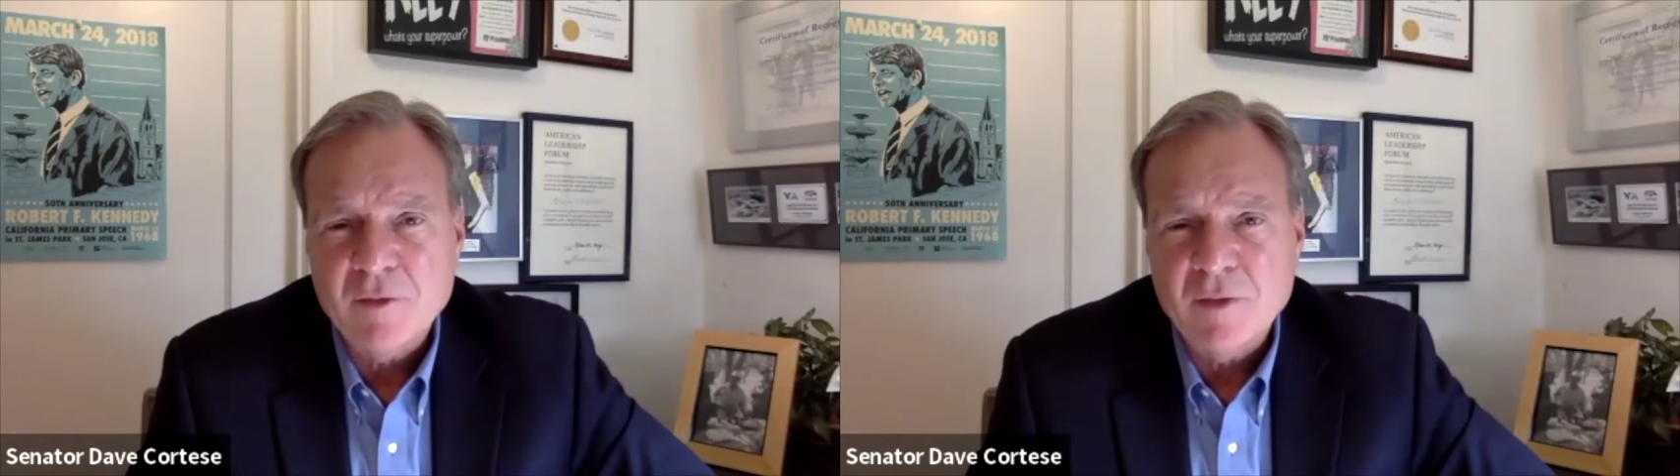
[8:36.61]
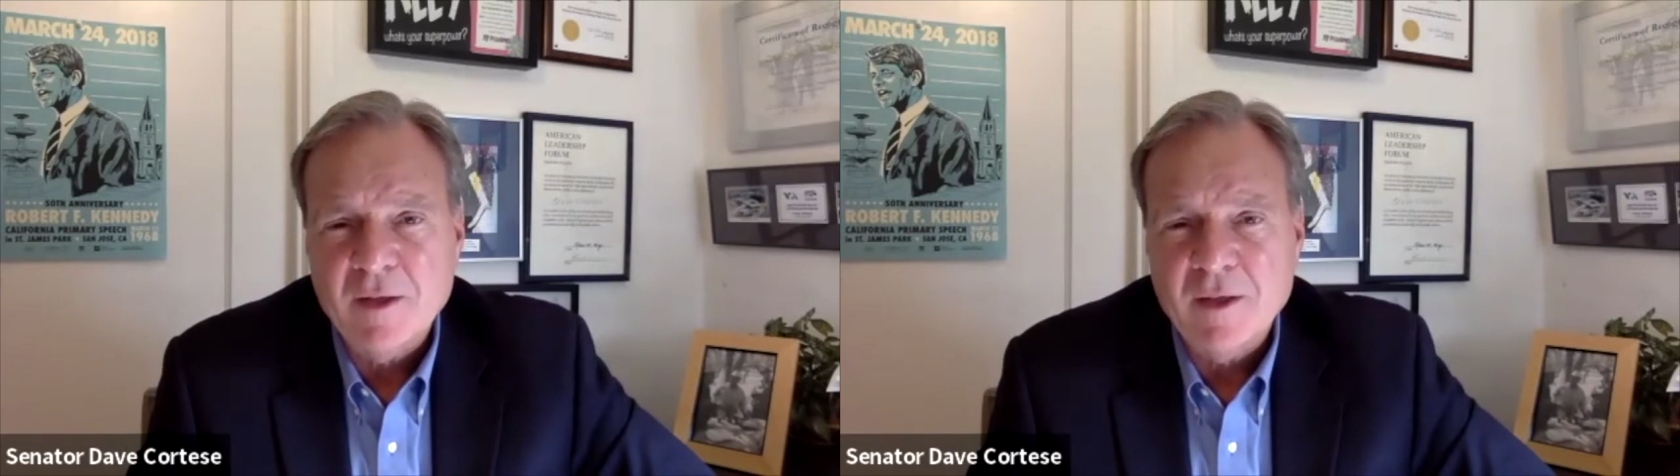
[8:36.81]

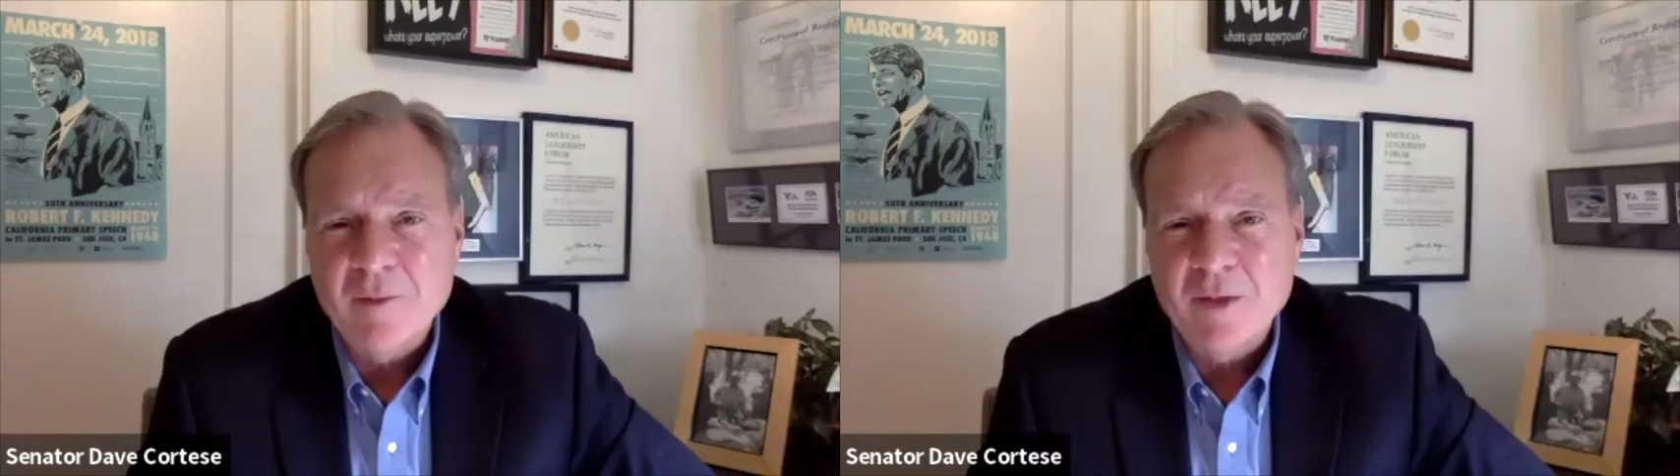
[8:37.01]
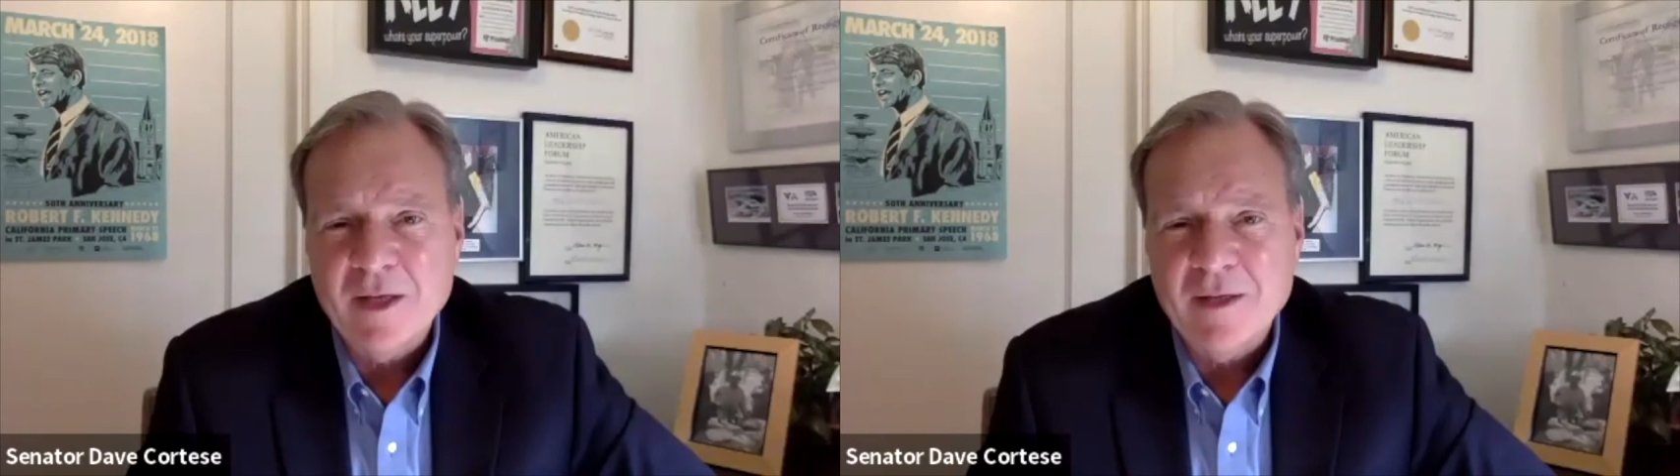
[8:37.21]

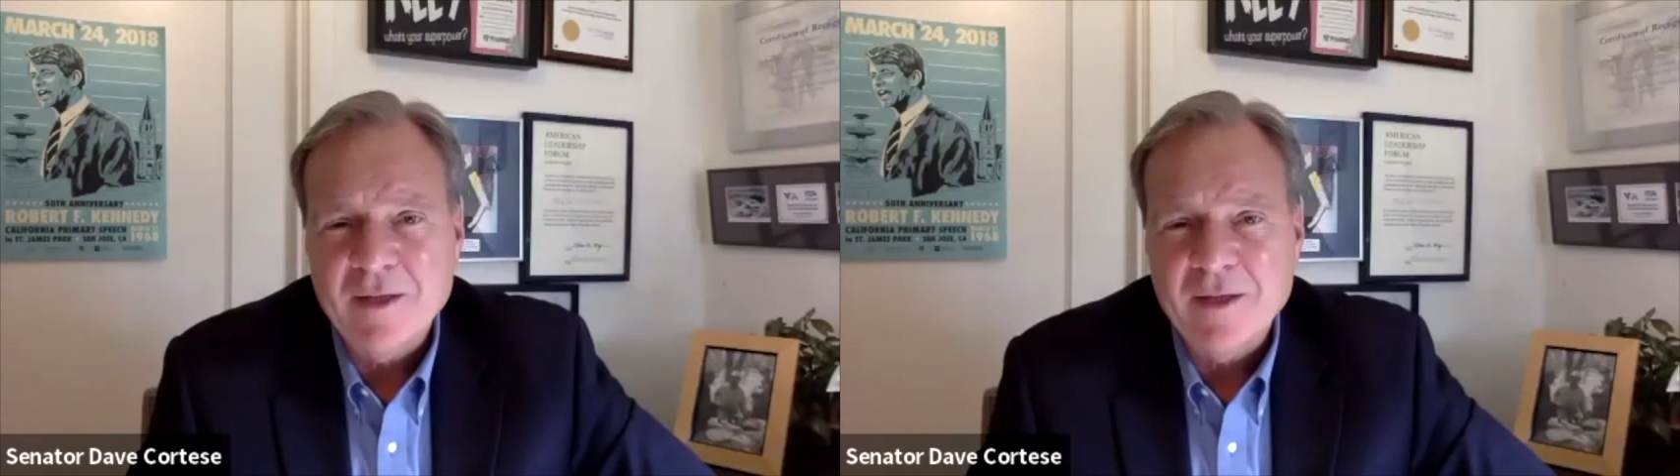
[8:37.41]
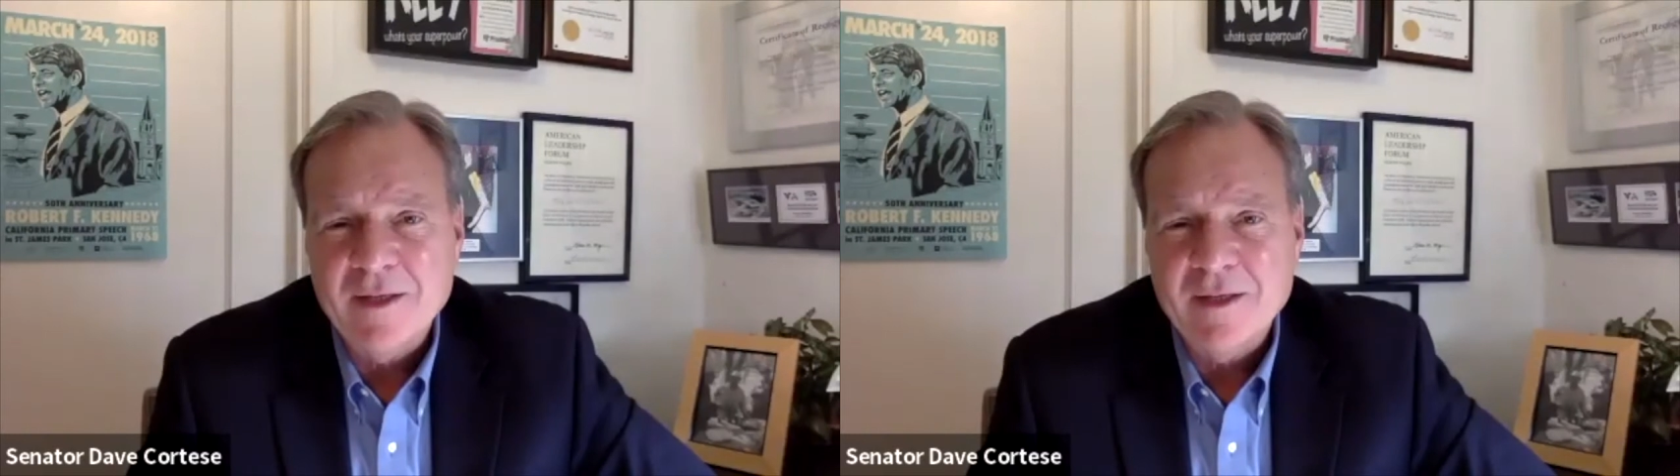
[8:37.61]
And
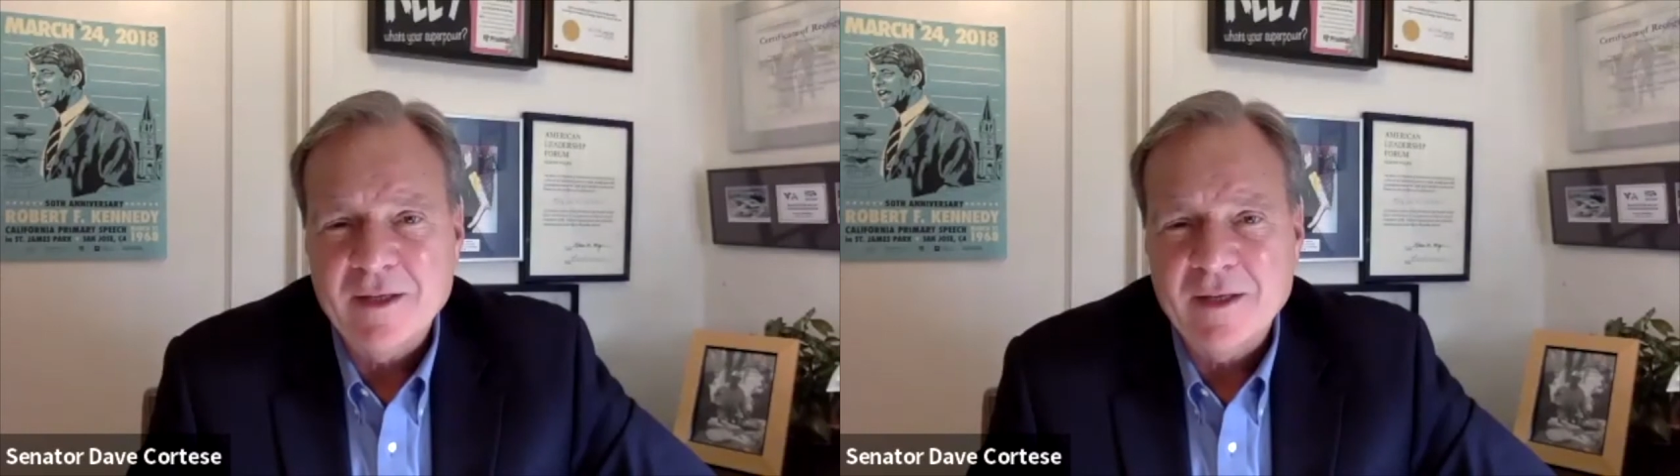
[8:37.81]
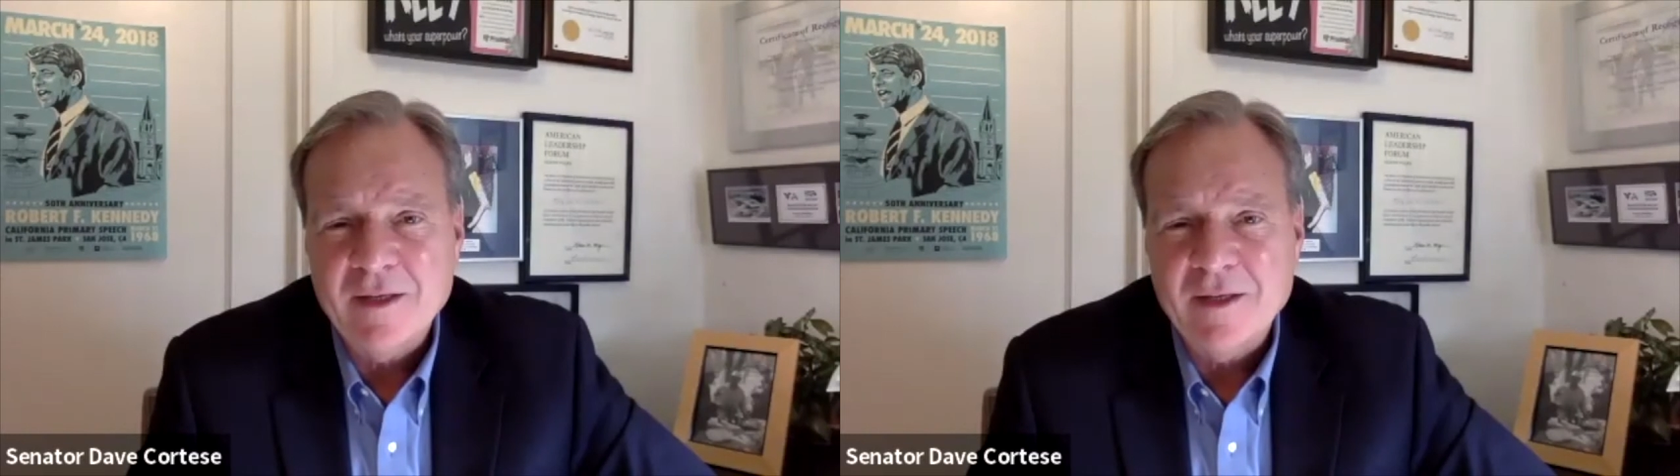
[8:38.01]
then,
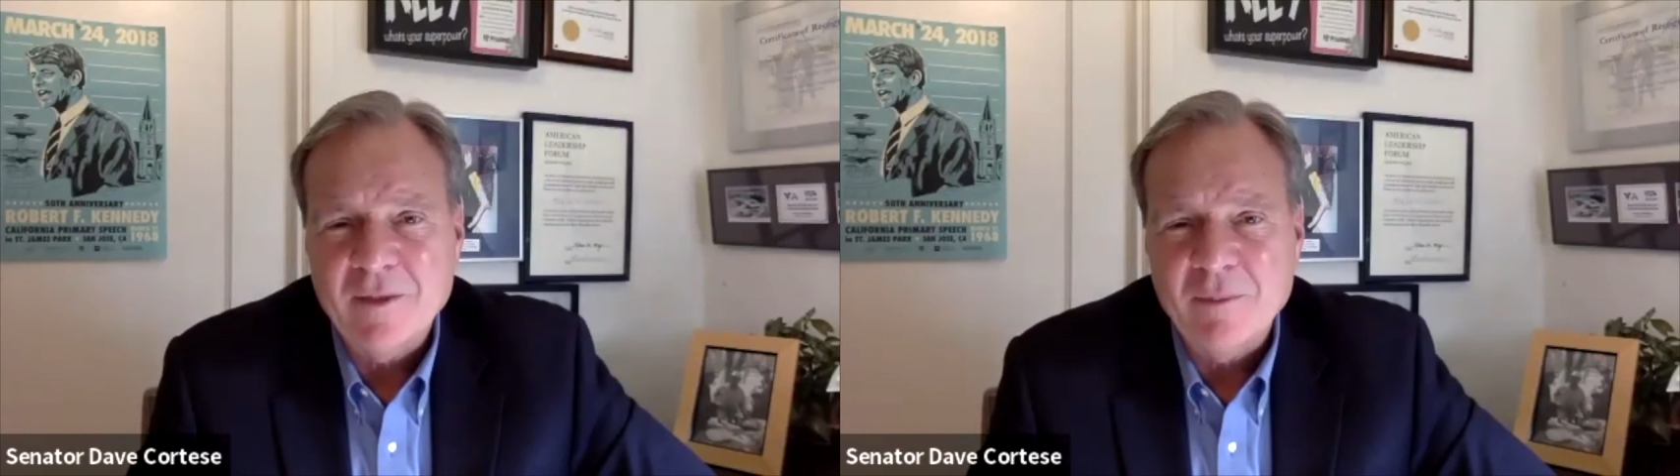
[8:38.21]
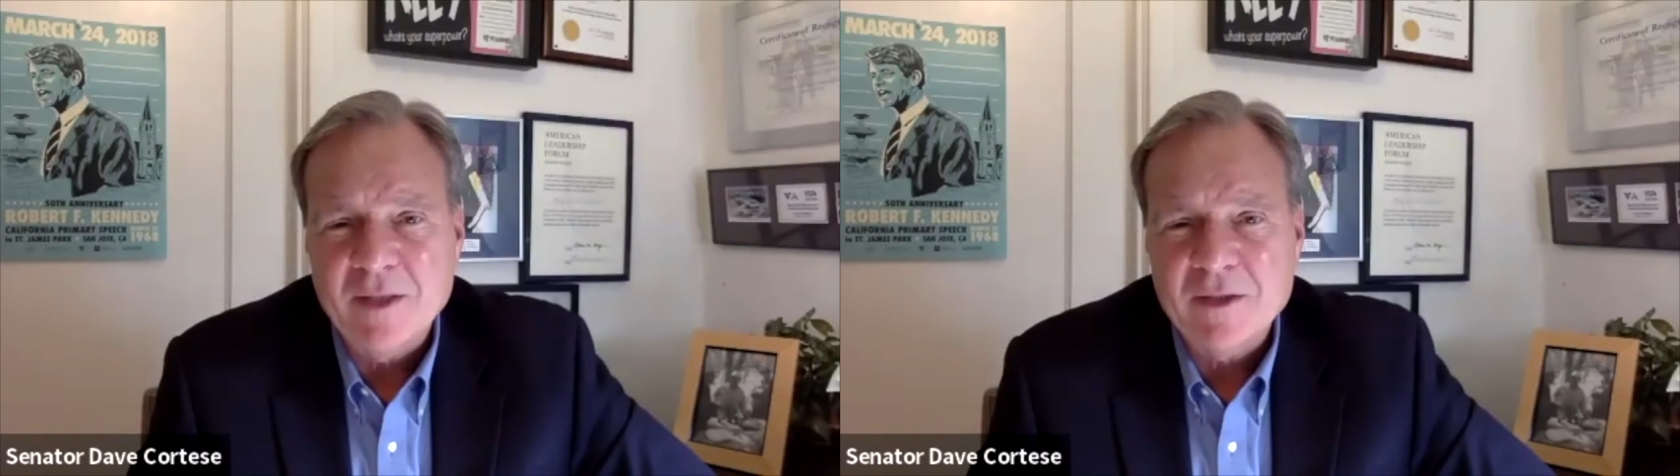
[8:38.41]

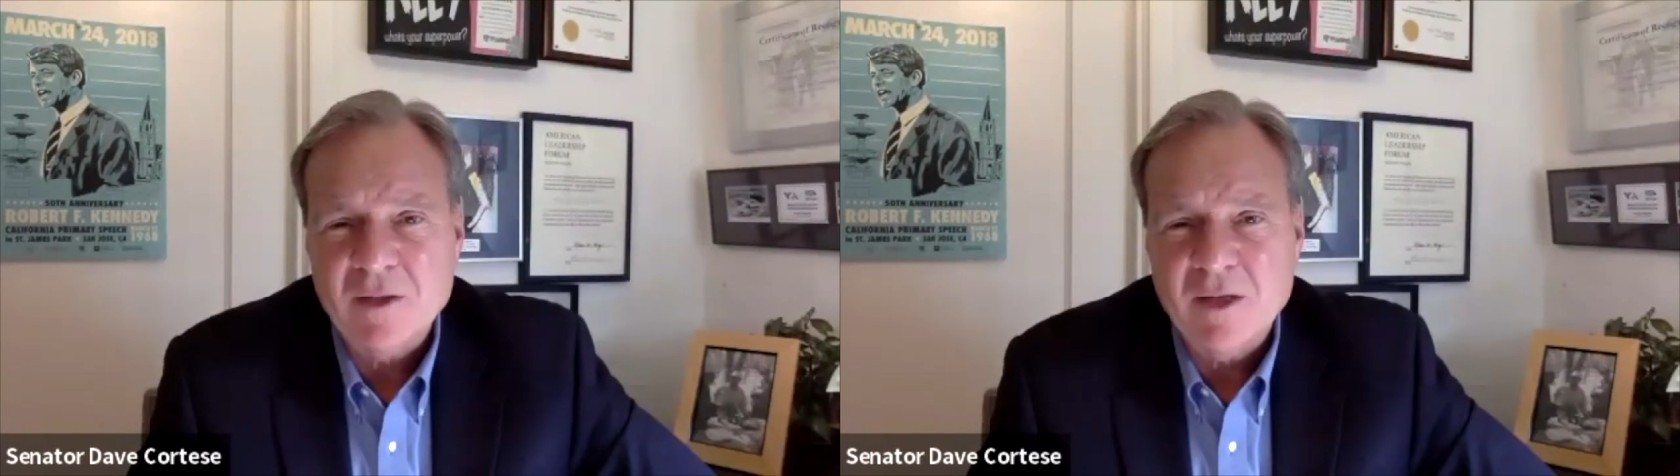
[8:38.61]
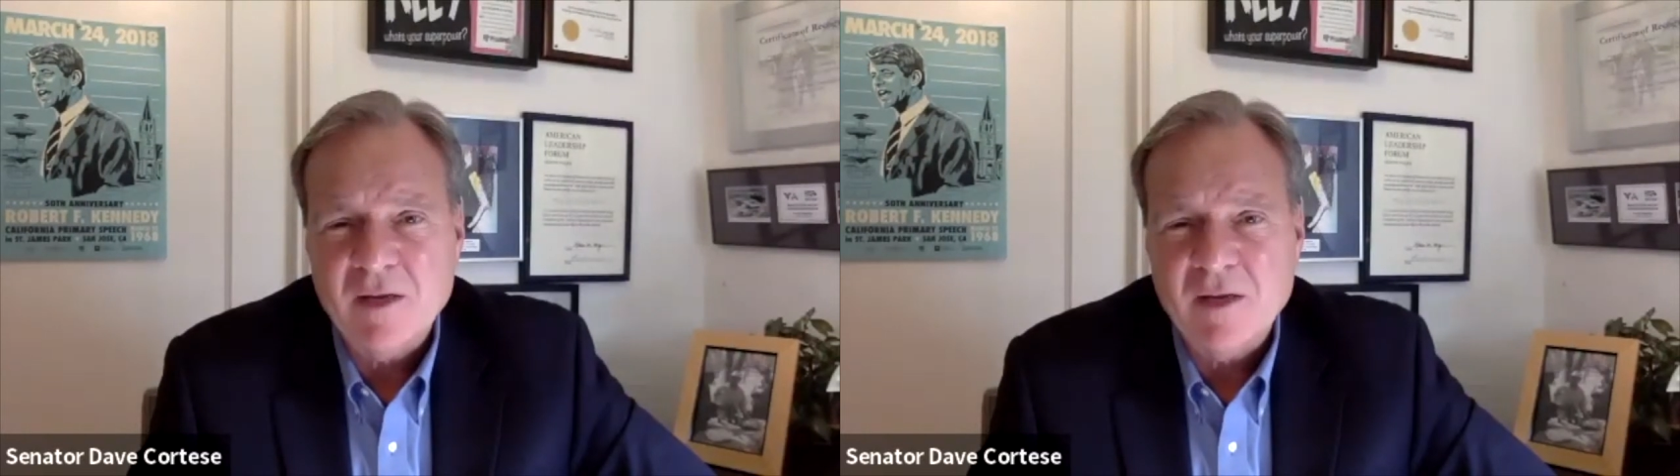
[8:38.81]
basically